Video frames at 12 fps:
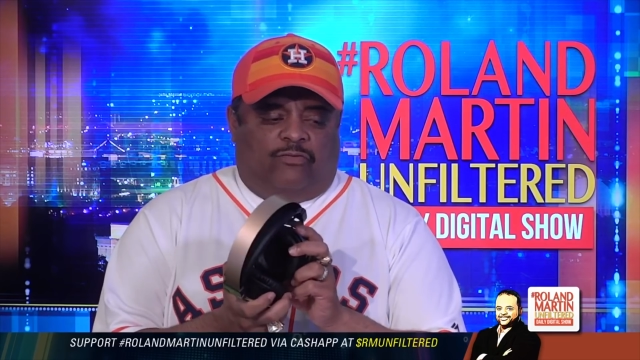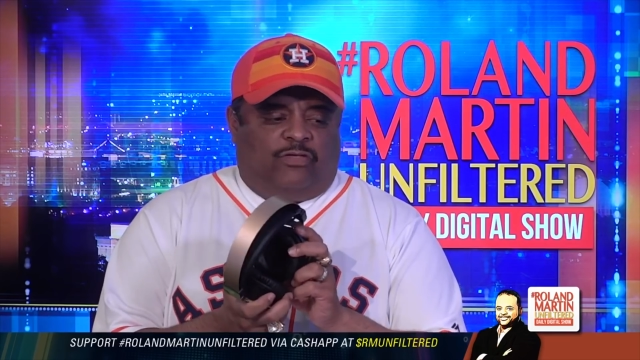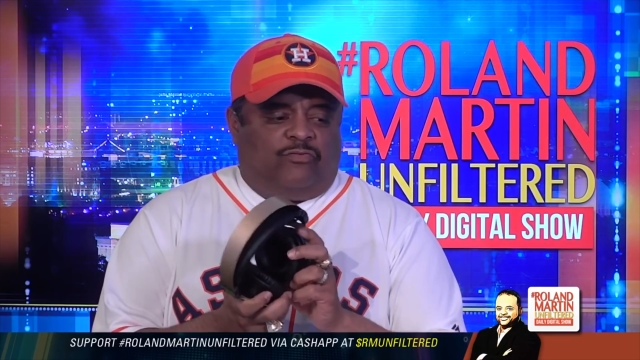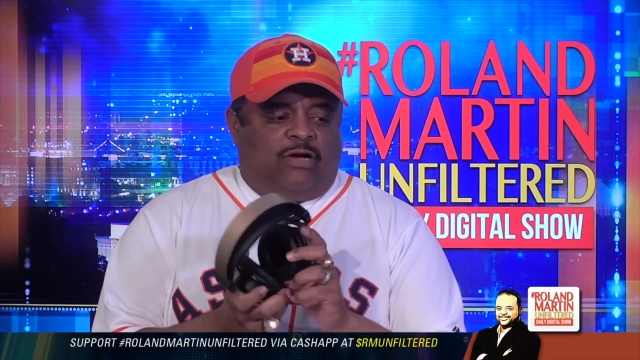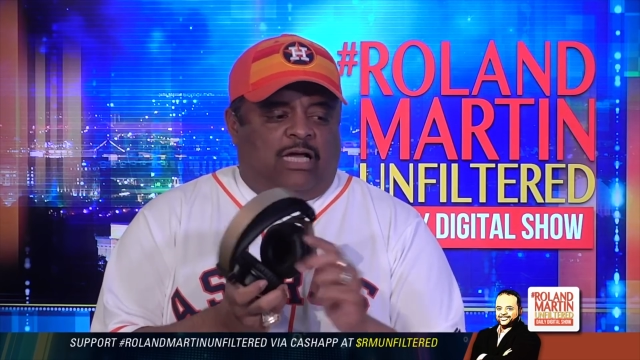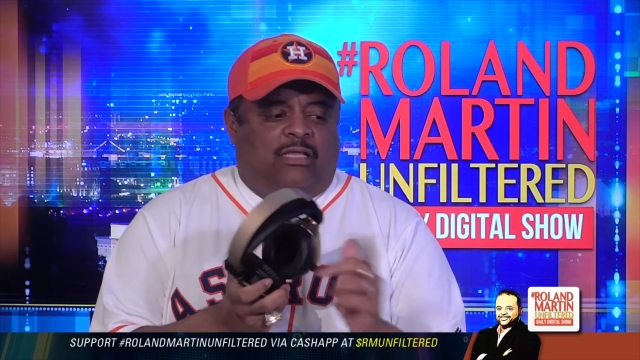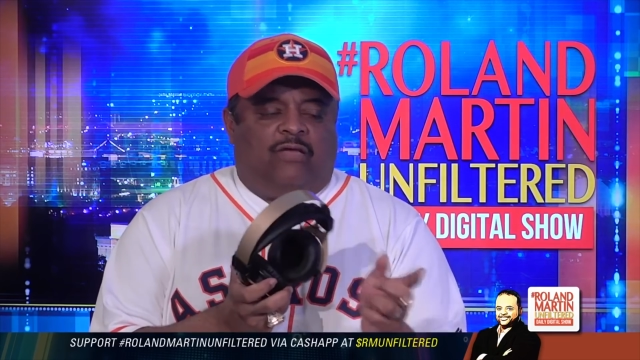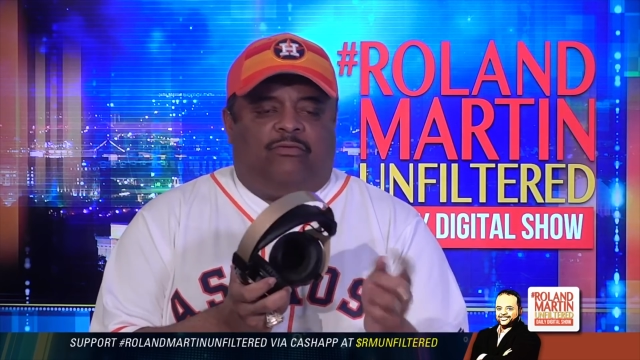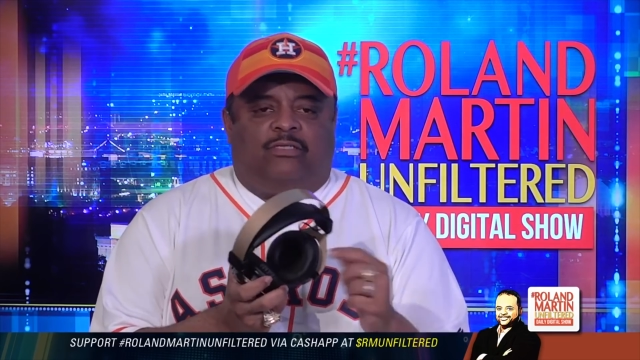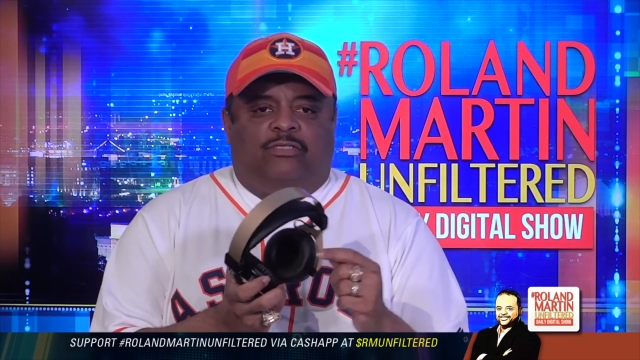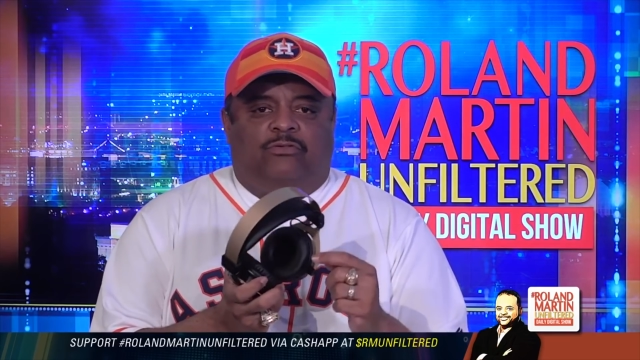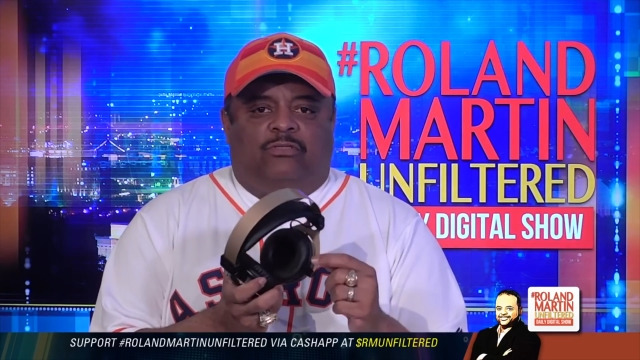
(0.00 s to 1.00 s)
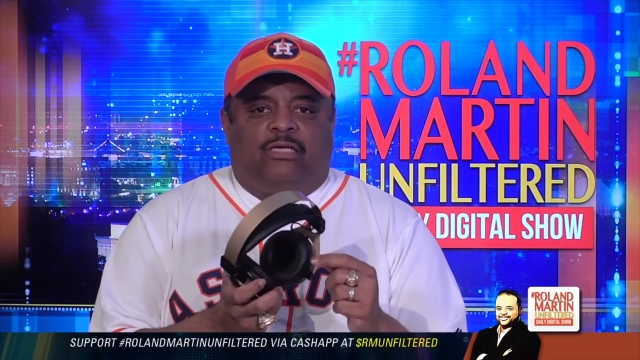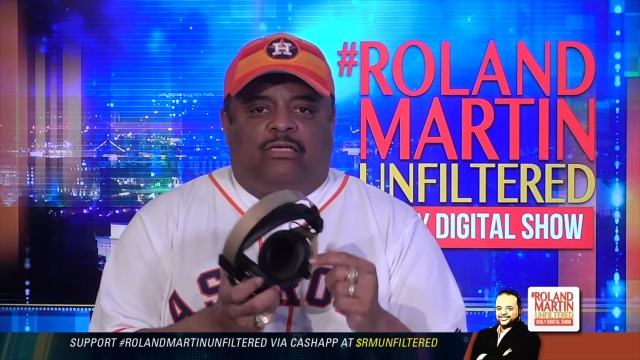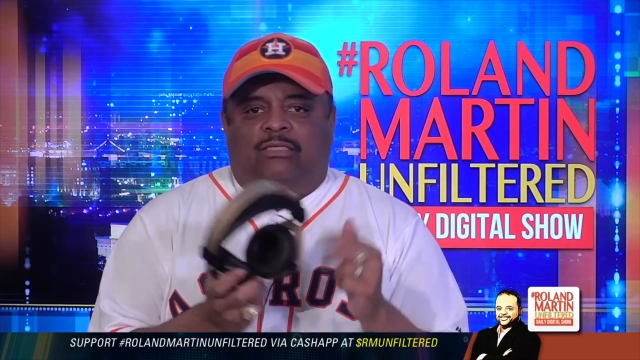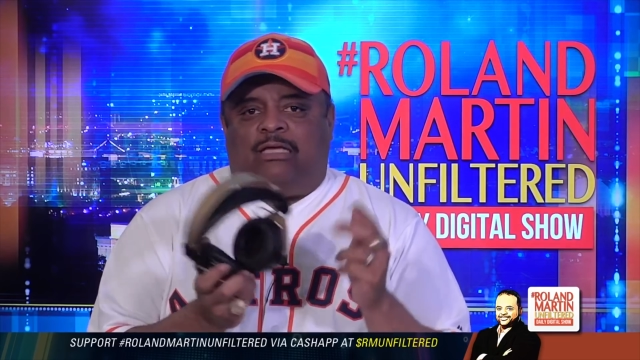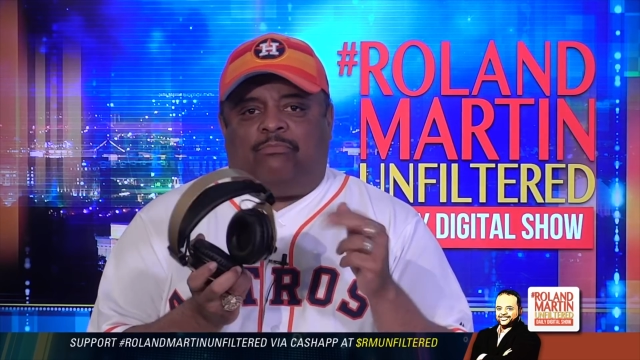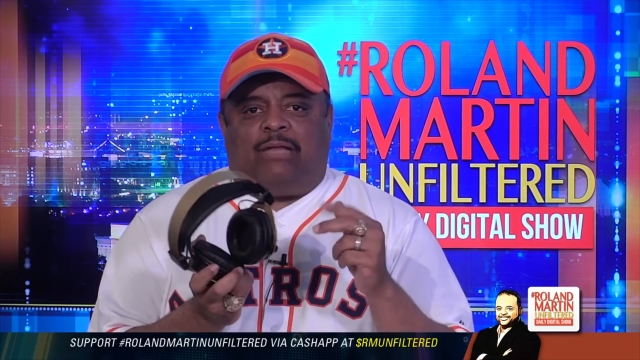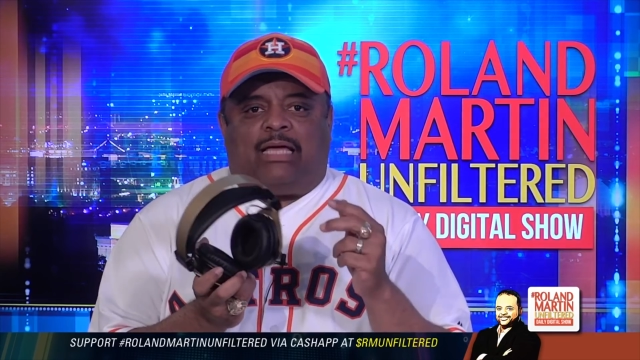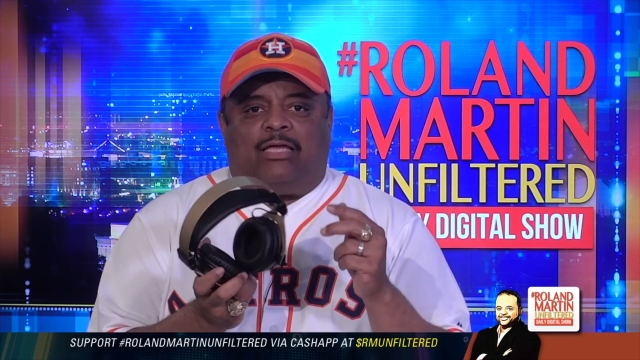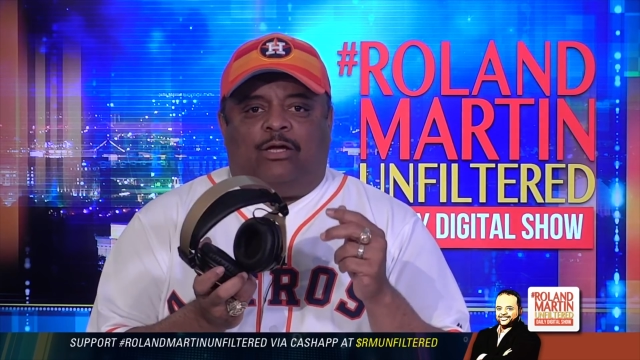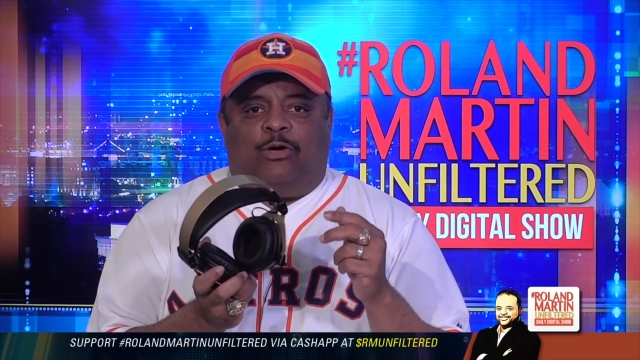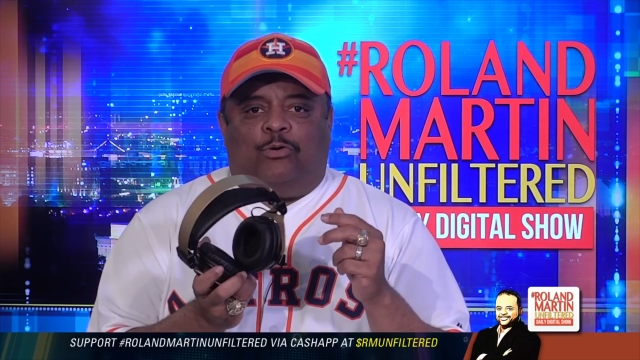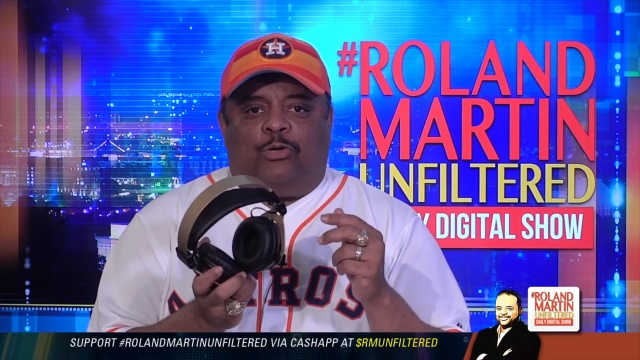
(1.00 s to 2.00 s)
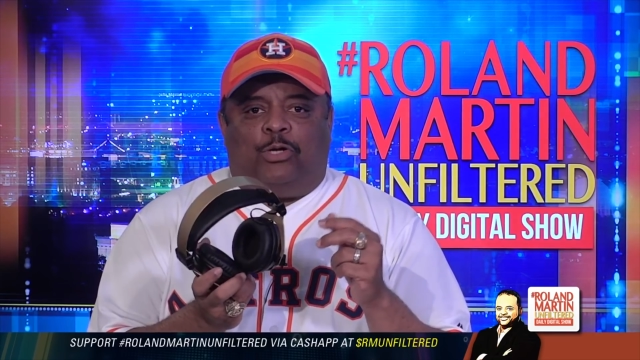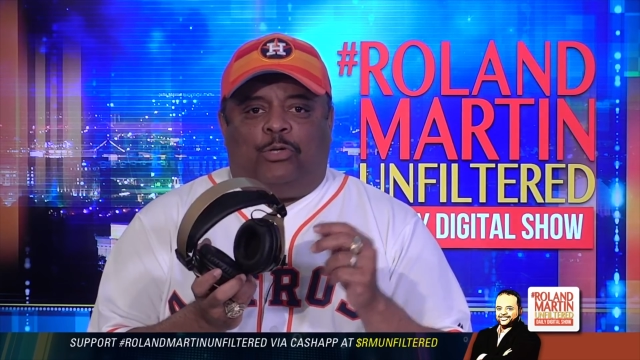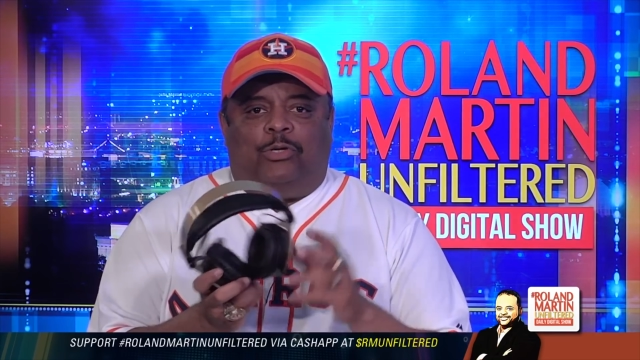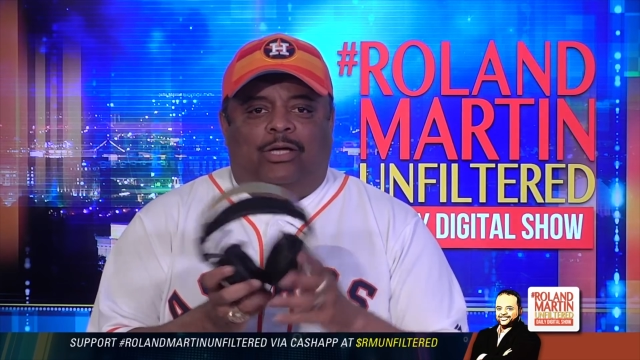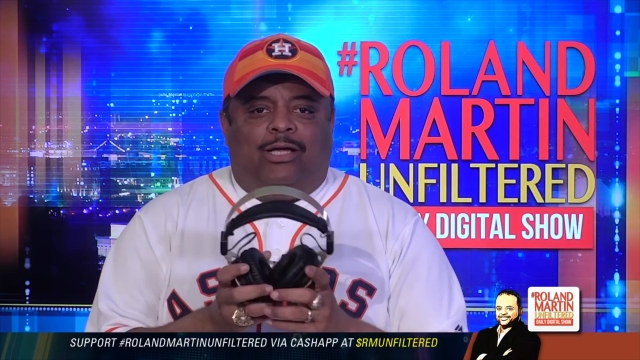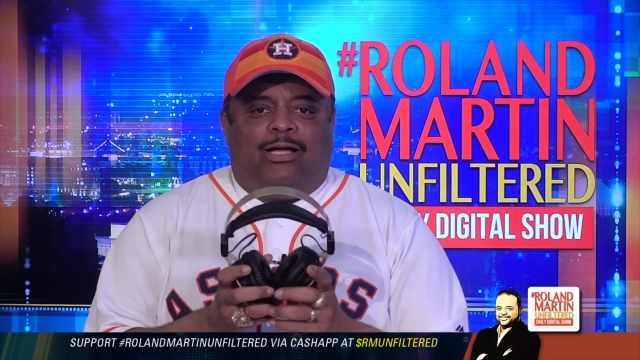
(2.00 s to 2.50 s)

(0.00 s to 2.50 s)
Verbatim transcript: First of all, I love the two stuff because they're in black and old gold,